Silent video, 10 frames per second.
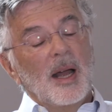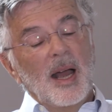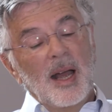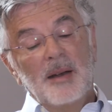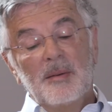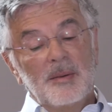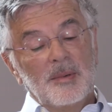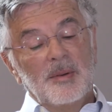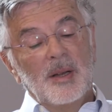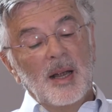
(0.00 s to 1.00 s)
And
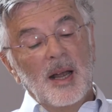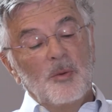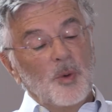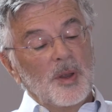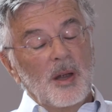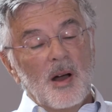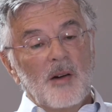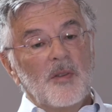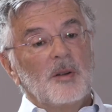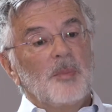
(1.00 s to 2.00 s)
when they
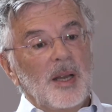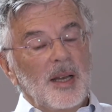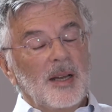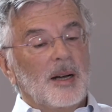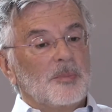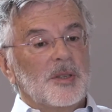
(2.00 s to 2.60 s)
offered me up